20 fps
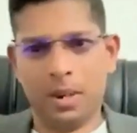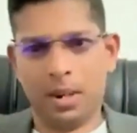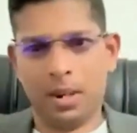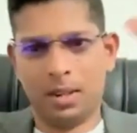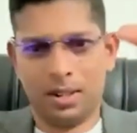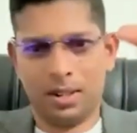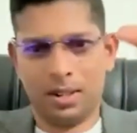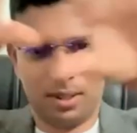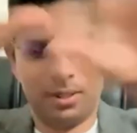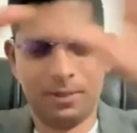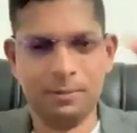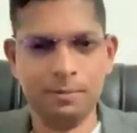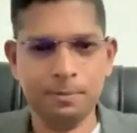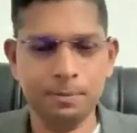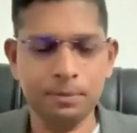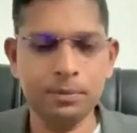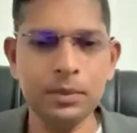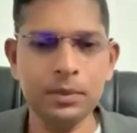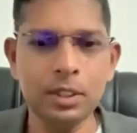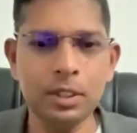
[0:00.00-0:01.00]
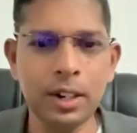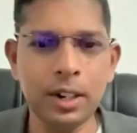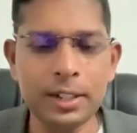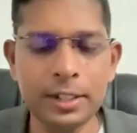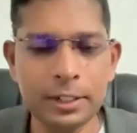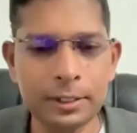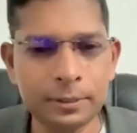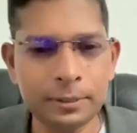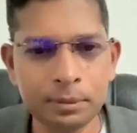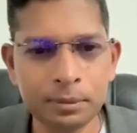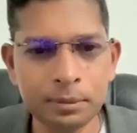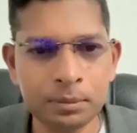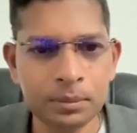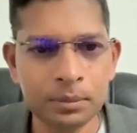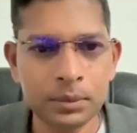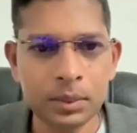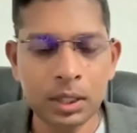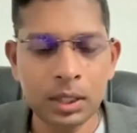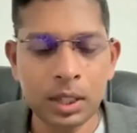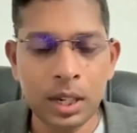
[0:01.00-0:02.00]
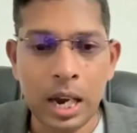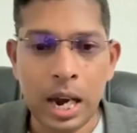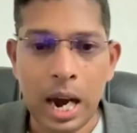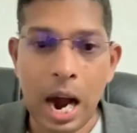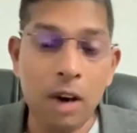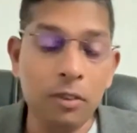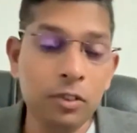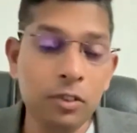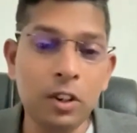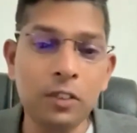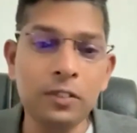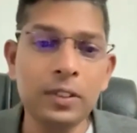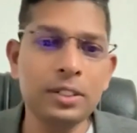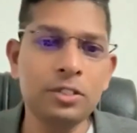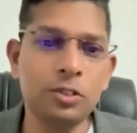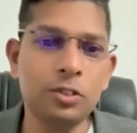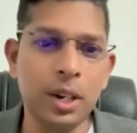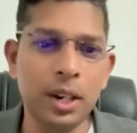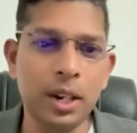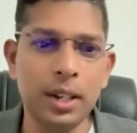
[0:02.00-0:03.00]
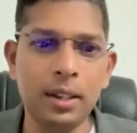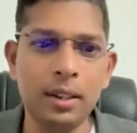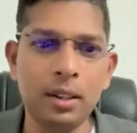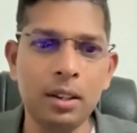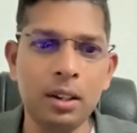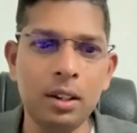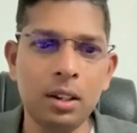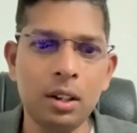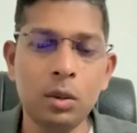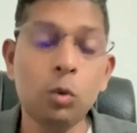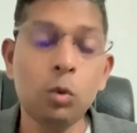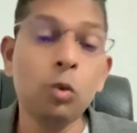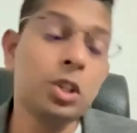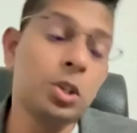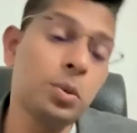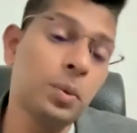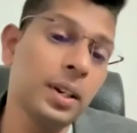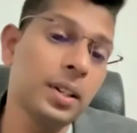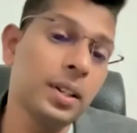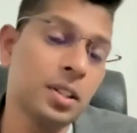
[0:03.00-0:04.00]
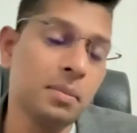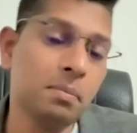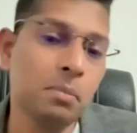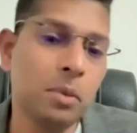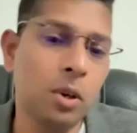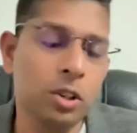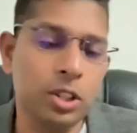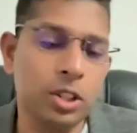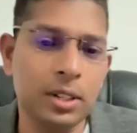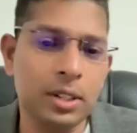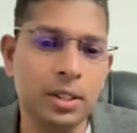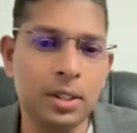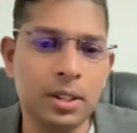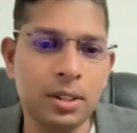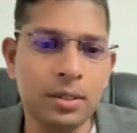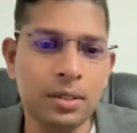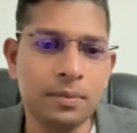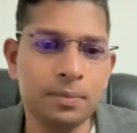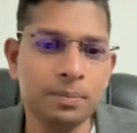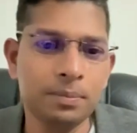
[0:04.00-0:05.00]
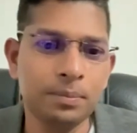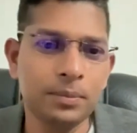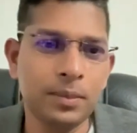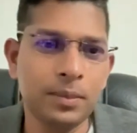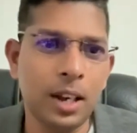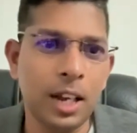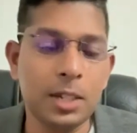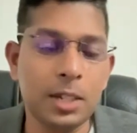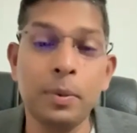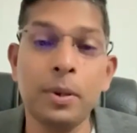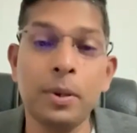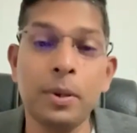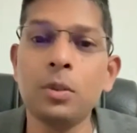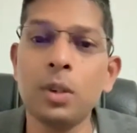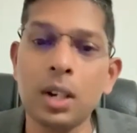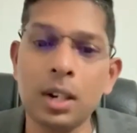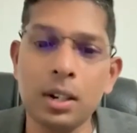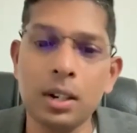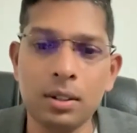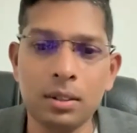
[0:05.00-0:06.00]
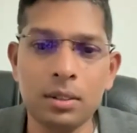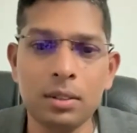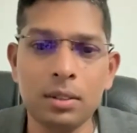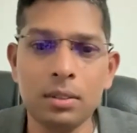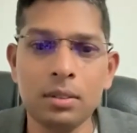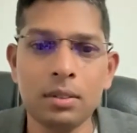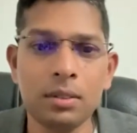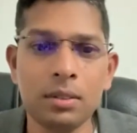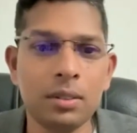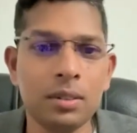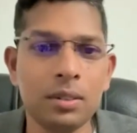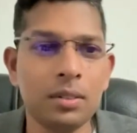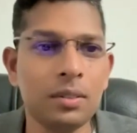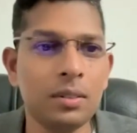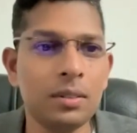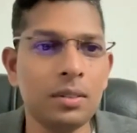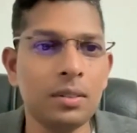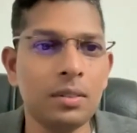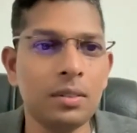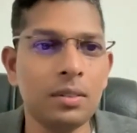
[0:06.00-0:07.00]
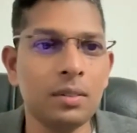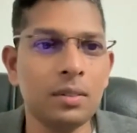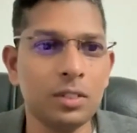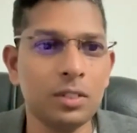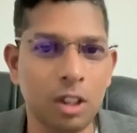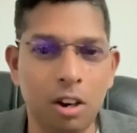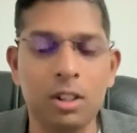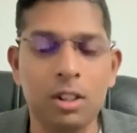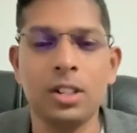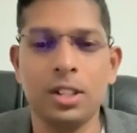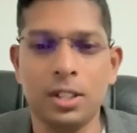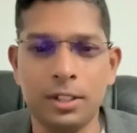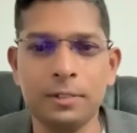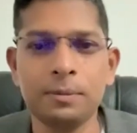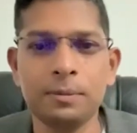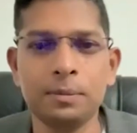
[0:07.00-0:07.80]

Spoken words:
part, right? Out of the three, which one is important as per your thought?